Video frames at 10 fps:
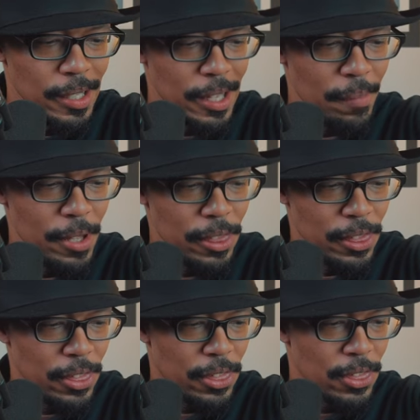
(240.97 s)
Let me
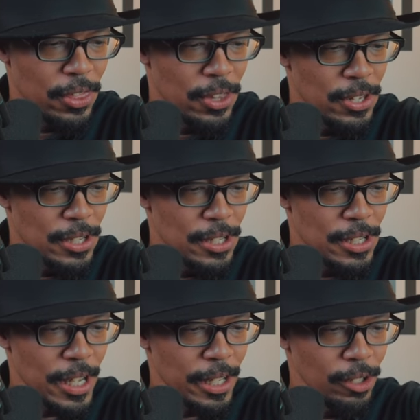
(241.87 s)

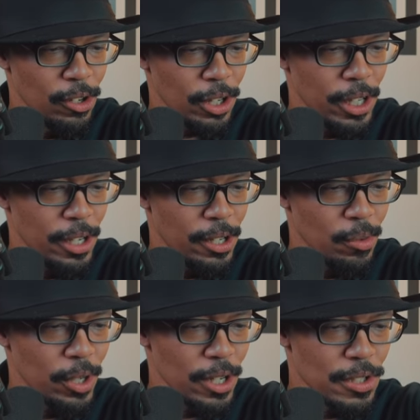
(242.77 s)
take a look here.
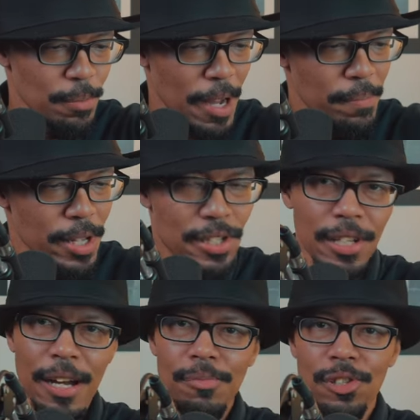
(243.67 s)
What else am I
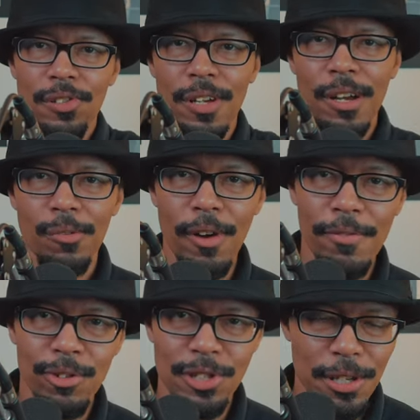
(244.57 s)
missing? I'm just
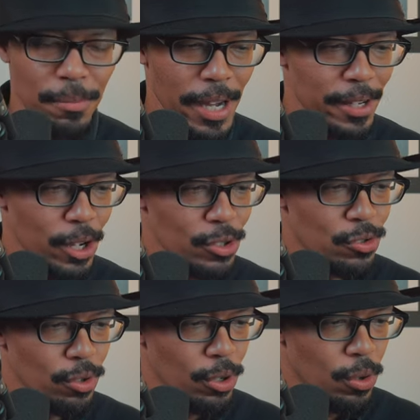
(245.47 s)
referencing my
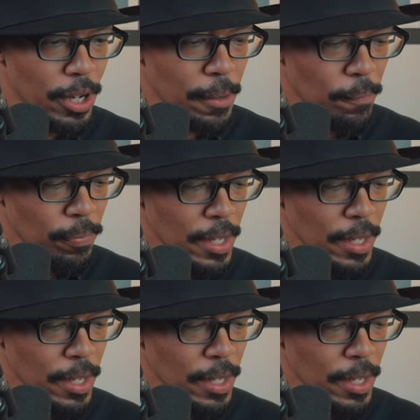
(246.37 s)
notes real quick.